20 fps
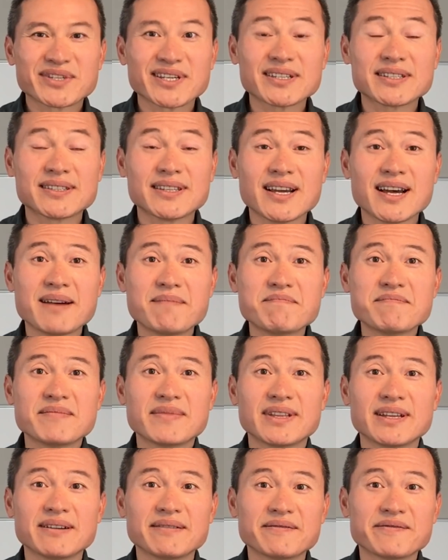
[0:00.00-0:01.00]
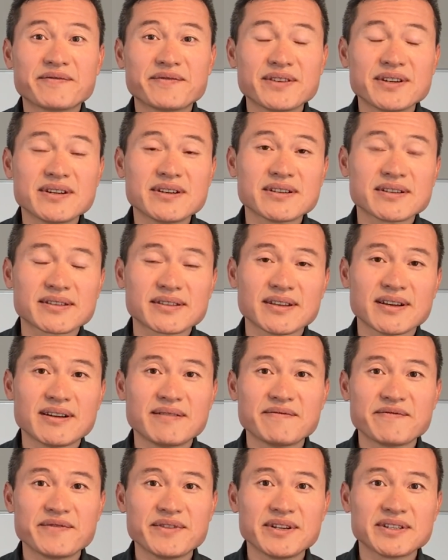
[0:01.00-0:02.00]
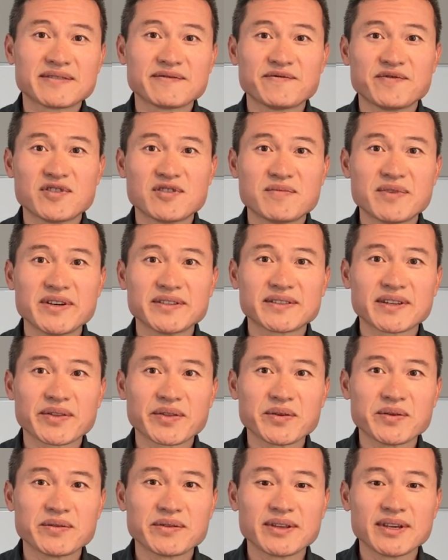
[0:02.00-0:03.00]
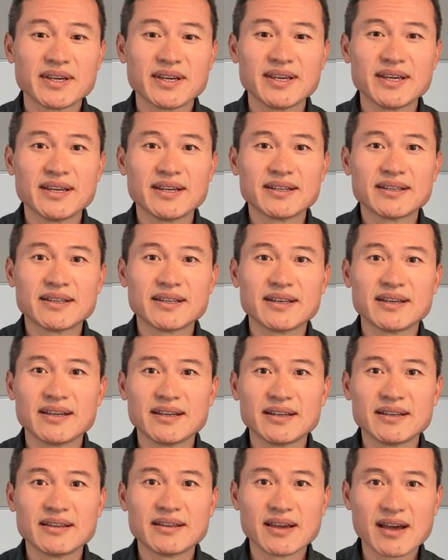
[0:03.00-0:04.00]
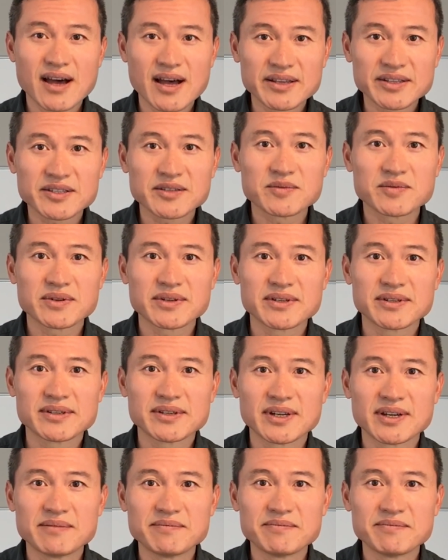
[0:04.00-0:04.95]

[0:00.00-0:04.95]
just first and foremost, I thought the answer was